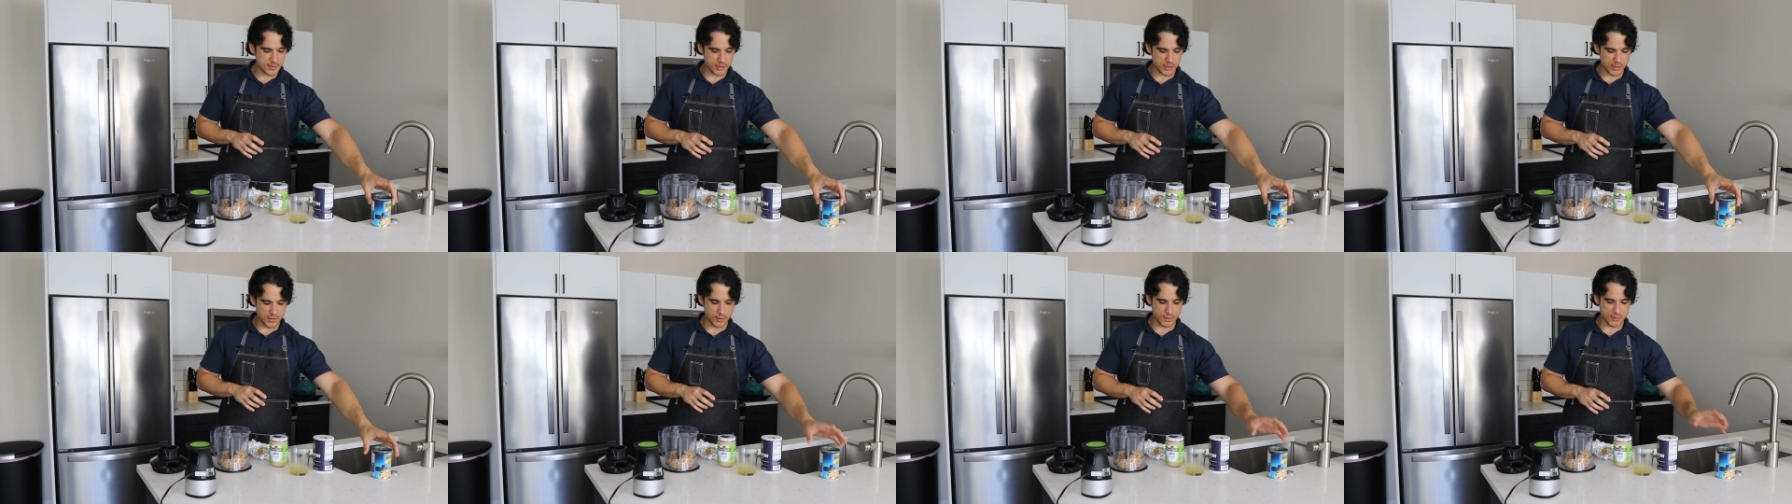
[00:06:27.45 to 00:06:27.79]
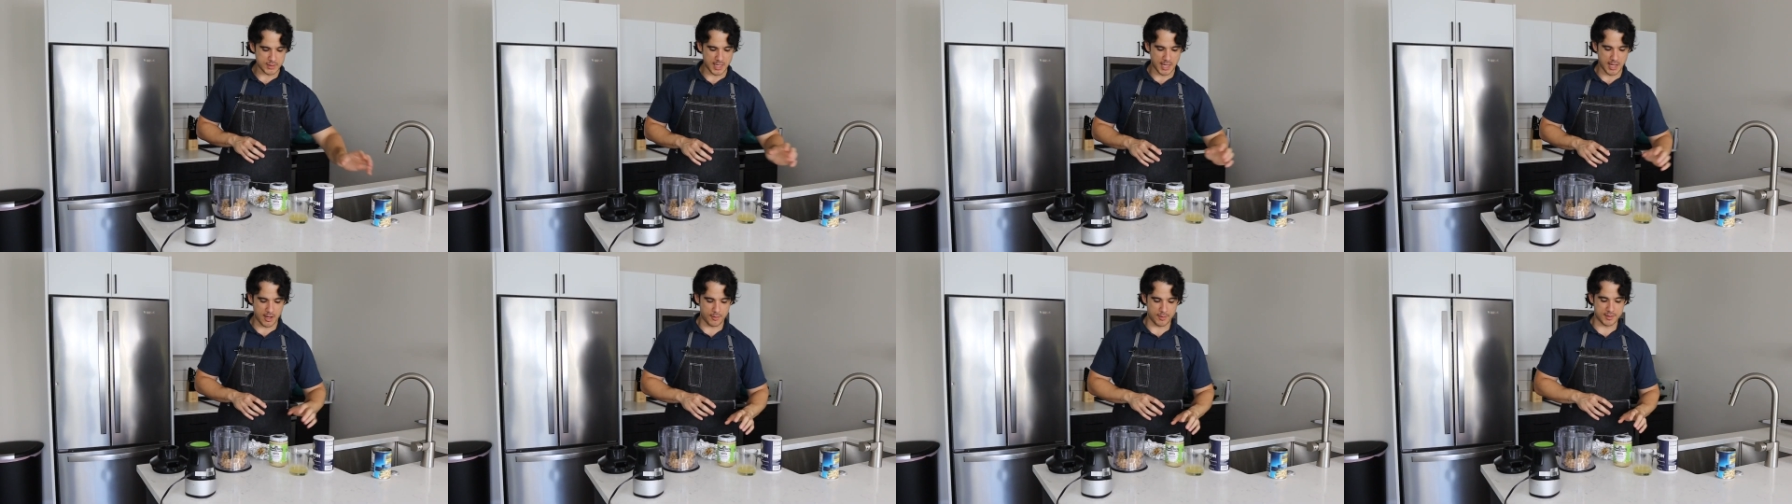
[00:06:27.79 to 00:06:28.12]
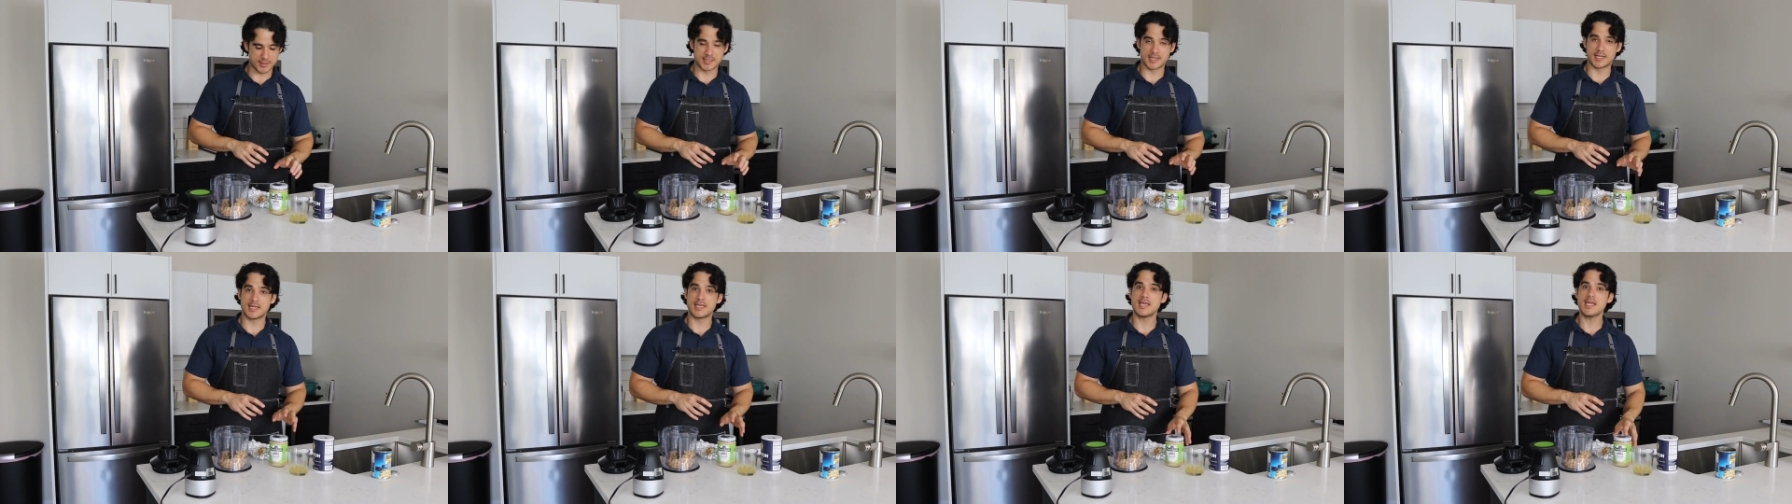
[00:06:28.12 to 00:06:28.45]
to use our
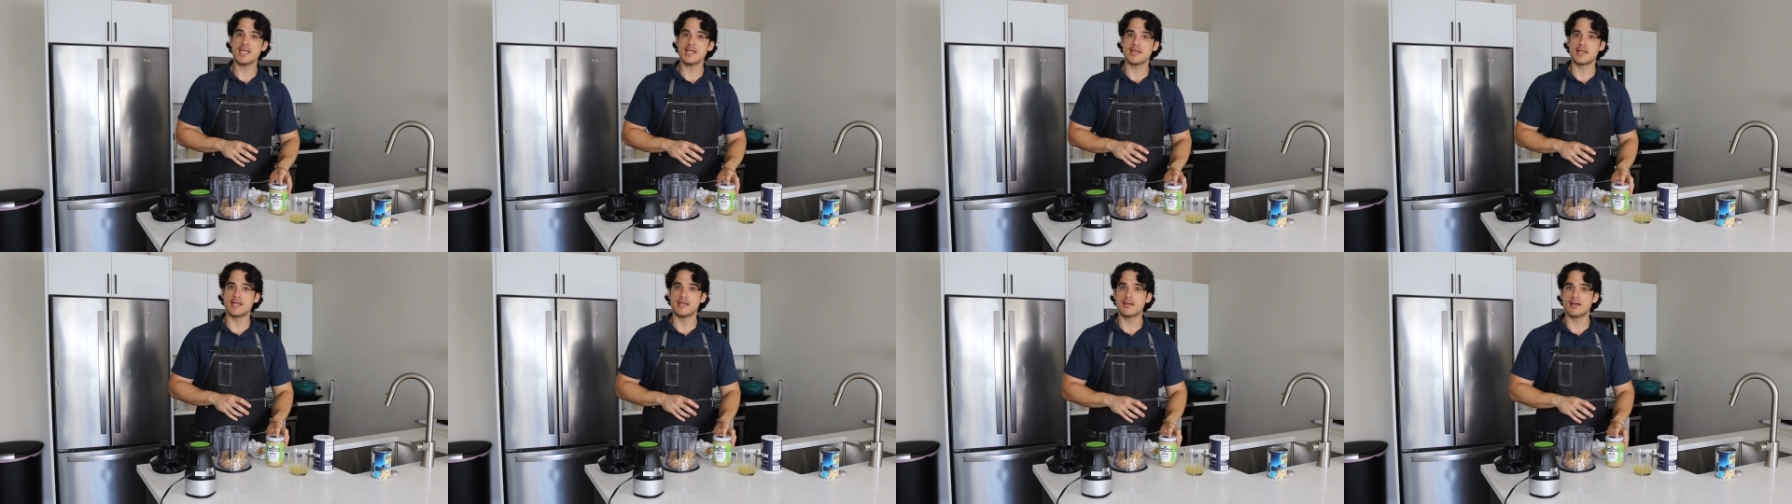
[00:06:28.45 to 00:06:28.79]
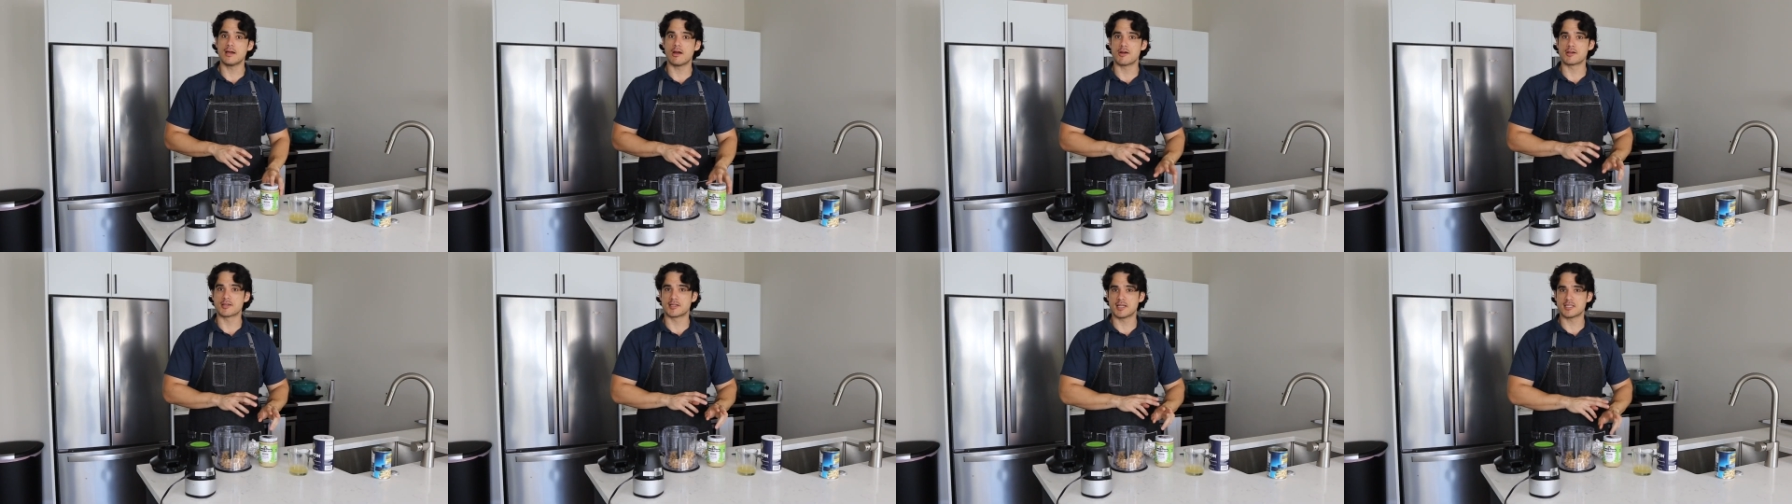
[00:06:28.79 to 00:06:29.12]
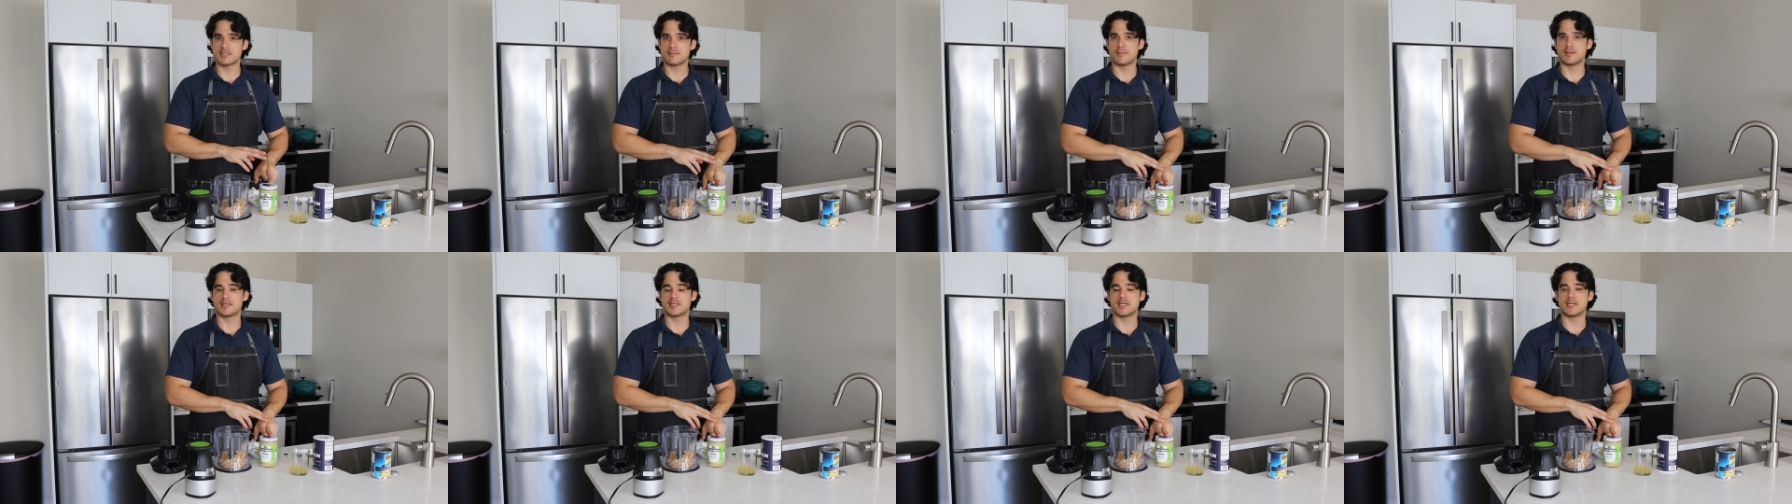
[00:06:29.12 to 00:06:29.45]
tahini, our
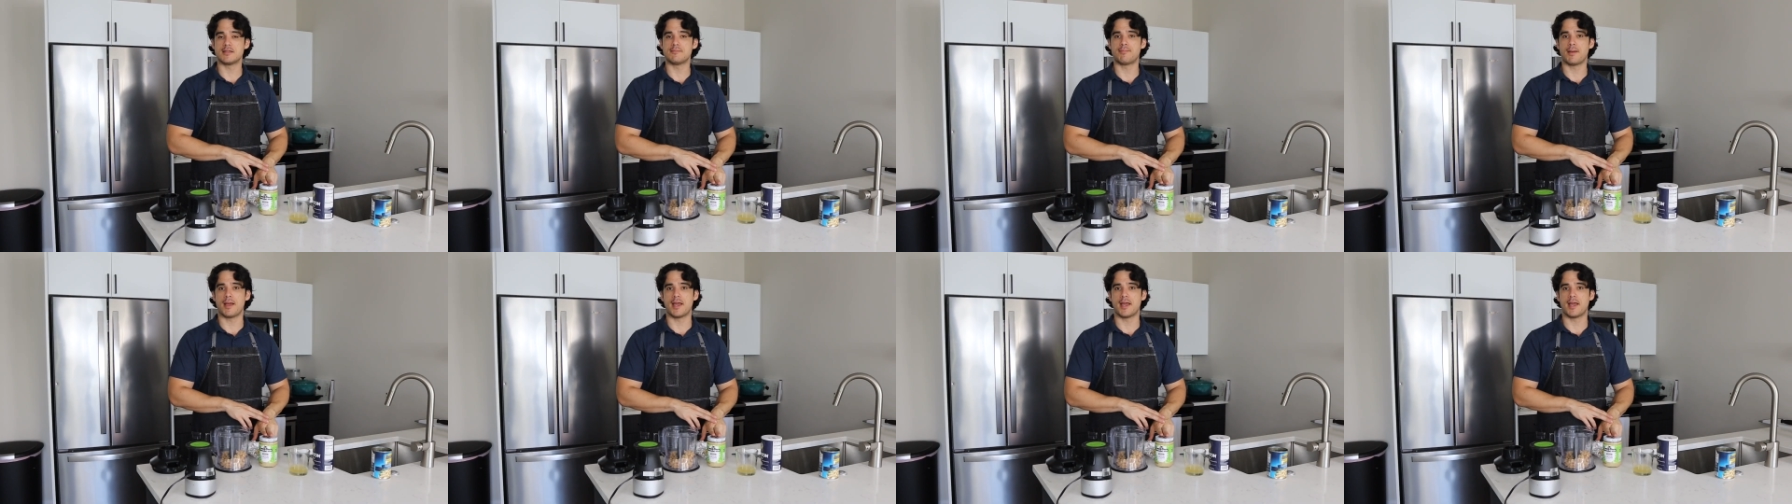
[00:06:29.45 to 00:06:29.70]
sesame seed